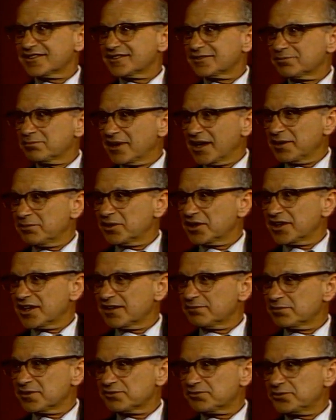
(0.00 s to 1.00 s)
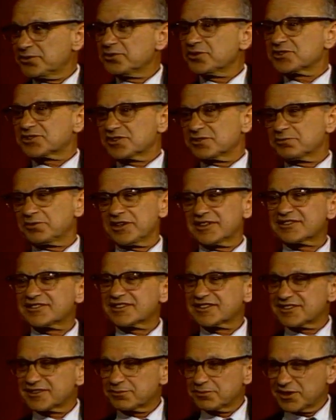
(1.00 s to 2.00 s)
Maybe they've been foolish in wasting
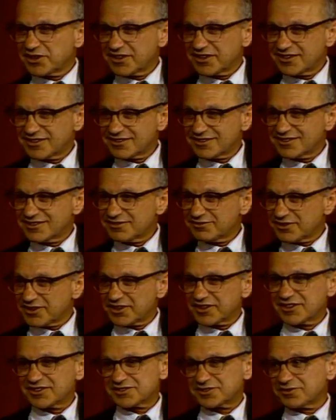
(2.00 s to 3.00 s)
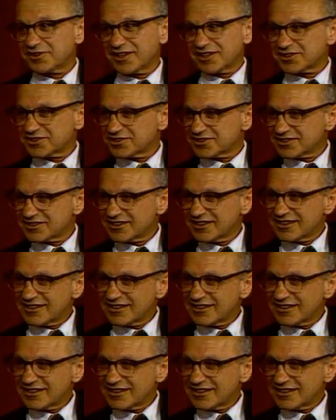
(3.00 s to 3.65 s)
their money in various directions.